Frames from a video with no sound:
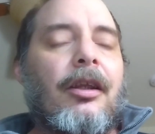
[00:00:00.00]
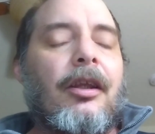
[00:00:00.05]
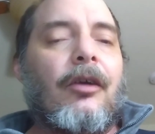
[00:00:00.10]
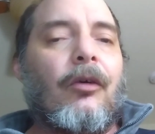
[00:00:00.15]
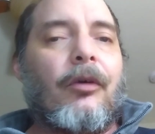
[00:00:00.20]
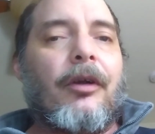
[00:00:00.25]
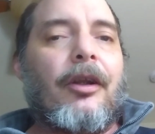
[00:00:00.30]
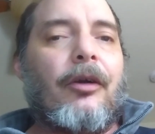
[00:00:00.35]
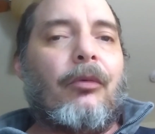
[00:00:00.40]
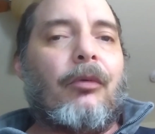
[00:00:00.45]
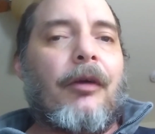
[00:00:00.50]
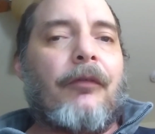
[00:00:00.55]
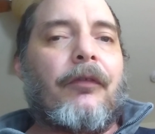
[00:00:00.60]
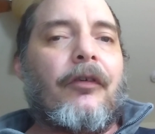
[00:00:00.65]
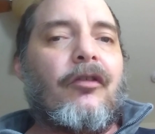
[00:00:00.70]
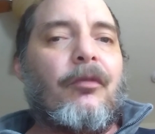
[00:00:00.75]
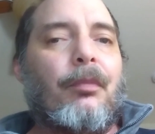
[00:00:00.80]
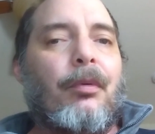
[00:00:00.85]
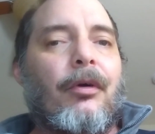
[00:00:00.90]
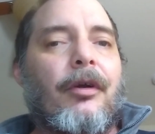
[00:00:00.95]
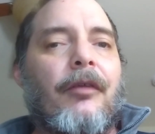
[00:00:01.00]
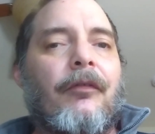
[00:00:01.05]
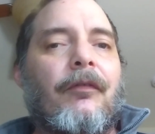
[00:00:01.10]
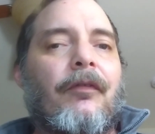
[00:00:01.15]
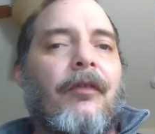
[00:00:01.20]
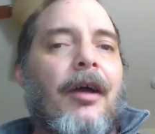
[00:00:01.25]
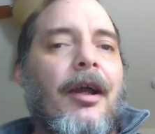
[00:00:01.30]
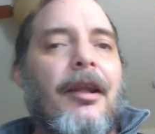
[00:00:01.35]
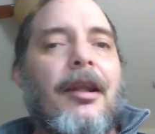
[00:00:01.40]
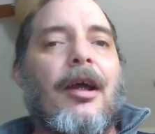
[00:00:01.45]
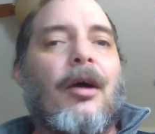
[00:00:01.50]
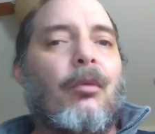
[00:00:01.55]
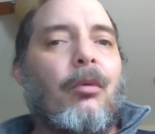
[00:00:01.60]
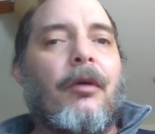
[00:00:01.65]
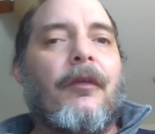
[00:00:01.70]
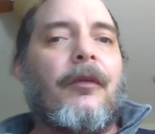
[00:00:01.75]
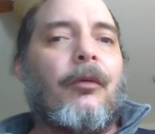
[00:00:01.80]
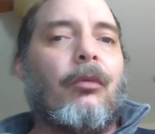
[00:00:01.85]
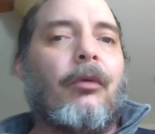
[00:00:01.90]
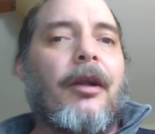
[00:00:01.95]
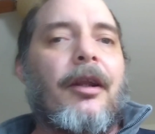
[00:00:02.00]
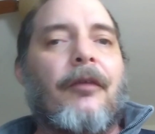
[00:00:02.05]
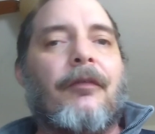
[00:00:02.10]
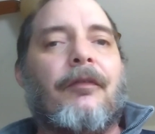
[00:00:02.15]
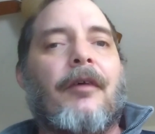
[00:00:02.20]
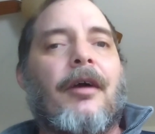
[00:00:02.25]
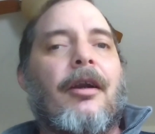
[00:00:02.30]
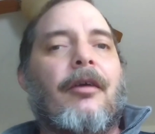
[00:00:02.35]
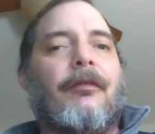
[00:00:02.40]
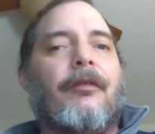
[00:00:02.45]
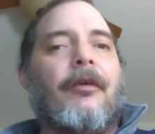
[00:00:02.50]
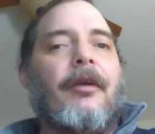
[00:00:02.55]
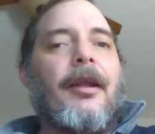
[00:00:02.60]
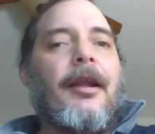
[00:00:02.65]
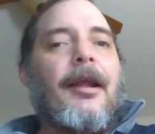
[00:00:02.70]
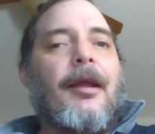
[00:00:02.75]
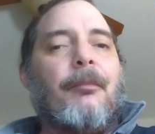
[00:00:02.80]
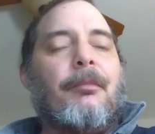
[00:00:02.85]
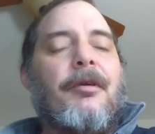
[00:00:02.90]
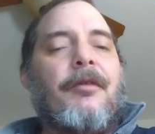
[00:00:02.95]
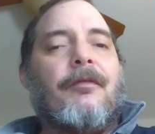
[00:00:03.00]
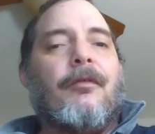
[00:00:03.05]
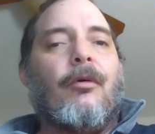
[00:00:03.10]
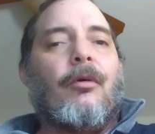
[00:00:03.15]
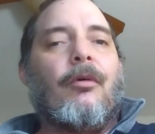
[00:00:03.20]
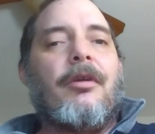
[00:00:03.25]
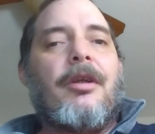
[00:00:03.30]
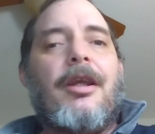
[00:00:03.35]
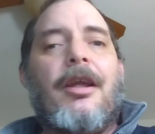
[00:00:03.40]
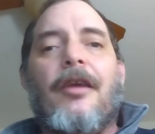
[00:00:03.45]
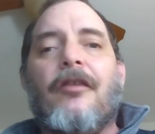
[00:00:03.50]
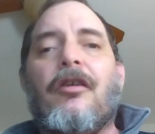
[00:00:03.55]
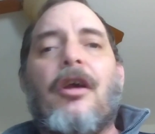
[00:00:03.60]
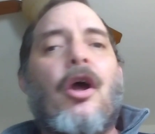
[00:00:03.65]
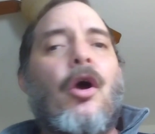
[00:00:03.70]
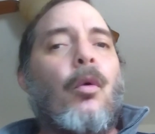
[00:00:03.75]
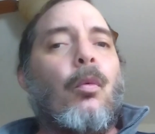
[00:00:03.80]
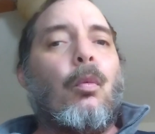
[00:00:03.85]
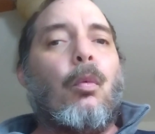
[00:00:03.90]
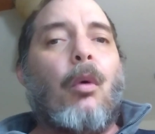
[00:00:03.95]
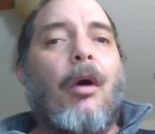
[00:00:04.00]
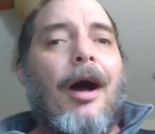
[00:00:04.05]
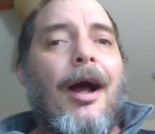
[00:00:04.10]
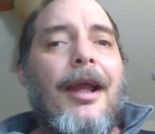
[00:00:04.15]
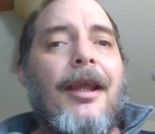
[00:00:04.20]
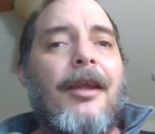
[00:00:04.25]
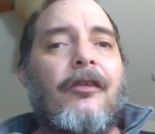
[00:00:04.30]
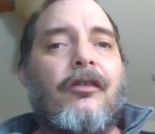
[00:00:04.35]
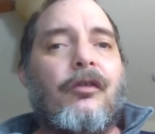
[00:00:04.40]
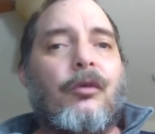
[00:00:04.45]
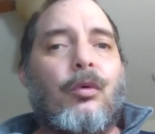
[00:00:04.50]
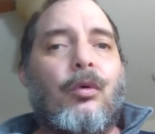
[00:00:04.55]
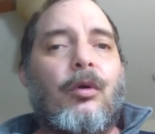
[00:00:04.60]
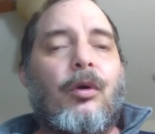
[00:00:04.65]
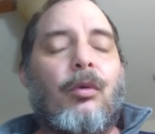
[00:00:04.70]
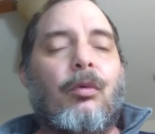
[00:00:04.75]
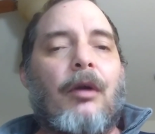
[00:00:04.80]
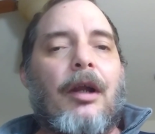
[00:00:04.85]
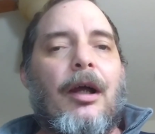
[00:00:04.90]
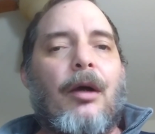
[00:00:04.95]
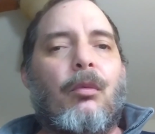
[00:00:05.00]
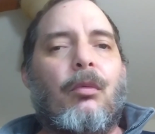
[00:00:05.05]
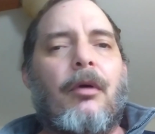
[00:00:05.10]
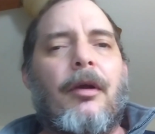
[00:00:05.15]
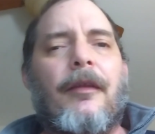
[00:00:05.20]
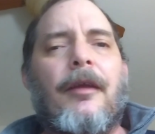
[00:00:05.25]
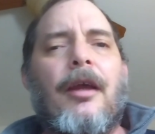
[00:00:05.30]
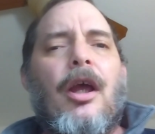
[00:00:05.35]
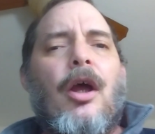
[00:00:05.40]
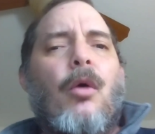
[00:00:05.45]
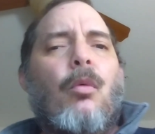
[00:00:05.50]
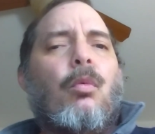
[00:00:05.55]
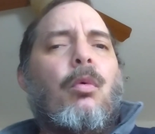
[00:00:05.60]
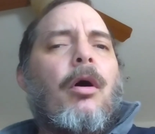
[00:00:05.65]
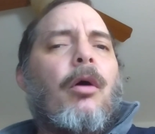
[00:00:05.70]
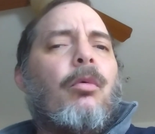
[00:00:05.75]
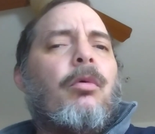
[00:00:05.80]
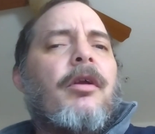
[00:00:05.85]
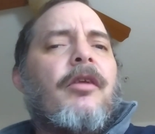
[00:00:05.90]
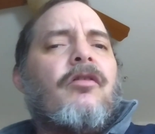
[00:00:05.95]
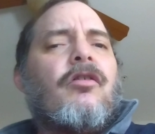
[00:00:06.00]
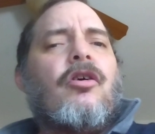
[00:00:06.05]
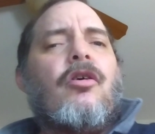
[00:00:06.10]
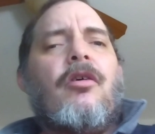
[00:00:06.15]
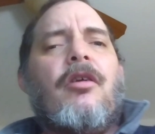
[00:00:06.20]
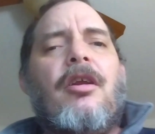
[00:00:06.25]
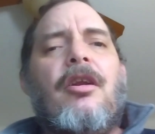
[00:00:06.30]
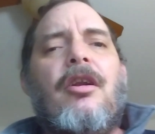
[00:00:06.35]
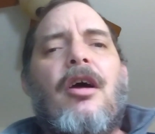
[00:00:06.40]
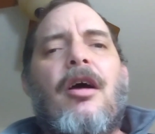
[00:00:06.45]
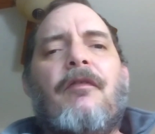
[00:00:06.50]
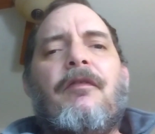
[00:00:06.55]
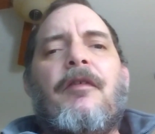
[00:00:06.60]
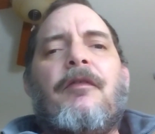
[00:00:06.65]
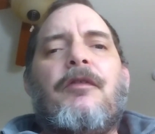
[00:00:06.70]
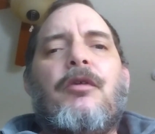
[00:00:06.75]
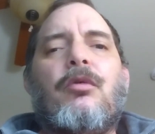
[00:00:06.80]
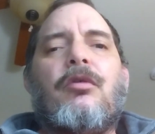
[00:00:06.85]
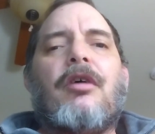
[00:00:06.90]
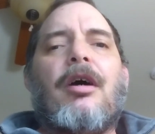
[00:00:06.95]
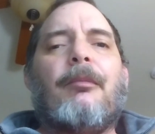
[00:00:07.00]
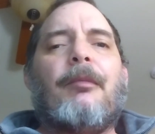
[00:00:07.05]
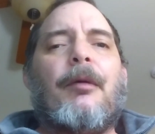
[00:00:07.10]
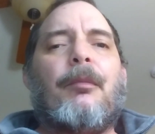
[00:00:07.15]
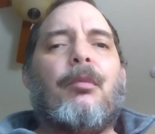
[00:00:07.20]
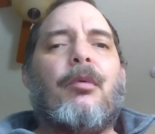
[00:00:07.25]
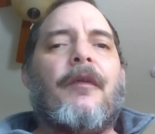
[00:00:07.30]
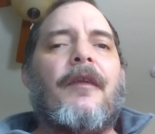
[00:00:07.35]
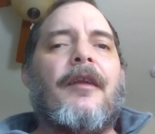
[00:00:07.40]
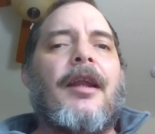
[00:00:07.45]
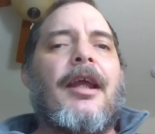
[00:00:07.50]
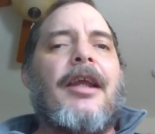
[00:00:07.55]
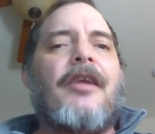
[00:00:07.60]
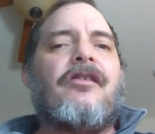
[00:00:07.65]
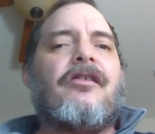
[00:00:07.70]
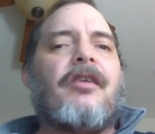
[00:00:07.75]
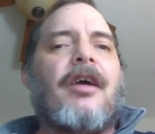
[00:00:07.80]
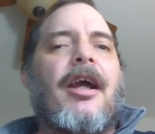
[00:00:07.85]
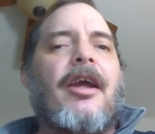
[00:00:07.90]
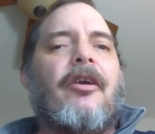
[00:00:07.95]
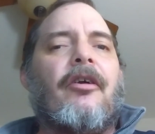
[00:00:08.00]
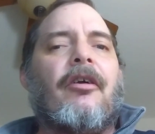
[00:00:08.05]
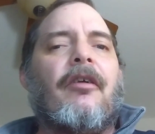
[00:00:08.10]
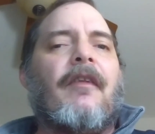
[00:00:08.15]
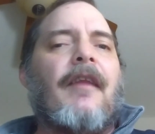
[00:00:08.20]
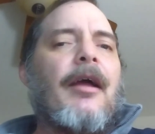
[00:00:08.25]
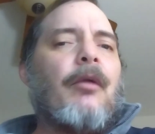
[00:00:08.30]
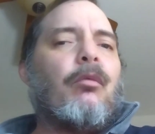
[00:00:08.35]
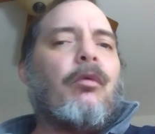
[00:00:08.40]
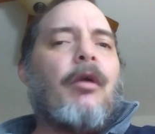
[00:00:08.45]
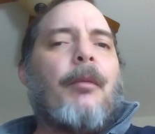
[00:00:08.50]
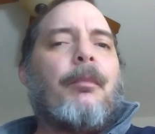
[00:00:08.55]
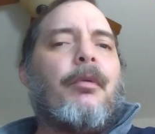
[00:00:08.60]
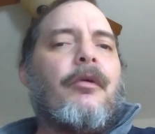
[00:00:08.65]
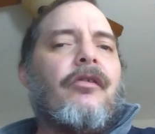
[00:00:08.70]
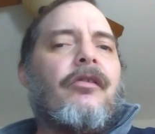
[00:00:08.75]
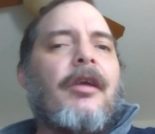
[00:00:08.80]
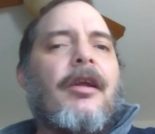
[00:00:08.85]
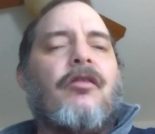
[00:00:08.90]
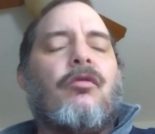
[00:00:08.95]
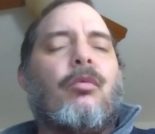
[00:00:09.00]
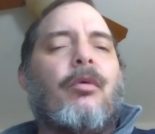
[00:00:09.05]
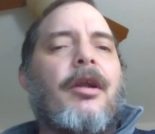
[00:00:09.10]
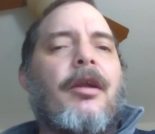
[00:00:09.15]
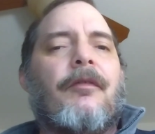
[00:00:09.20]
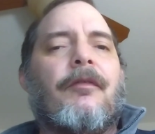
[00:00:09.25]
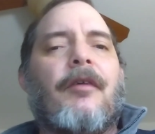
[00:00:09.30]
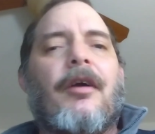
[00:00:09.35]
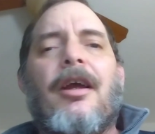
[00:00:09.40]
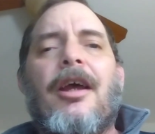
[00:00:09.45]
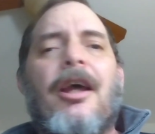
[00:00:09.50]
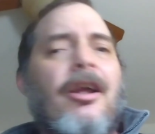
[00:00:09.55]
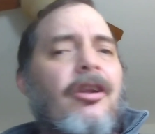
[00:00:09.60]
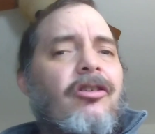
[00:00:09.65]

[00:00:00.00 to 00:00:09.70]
Go get a reference book and find out what the rate of fire for that MP40 is. Why screw around with, well, it's good enough if you come up with an 8-sider and that represents rate of fire.